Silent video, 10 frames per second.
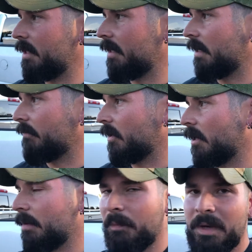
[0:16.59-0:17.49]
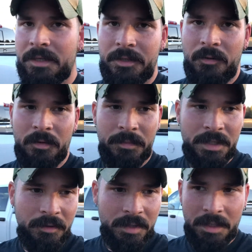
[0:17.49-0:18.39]
They didn't give a crap about storms.
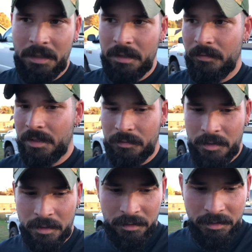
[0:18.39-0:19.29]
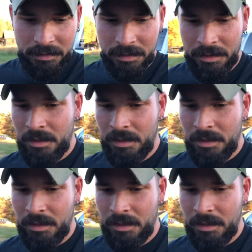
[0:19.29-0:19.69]
They were going to get their rest regardless.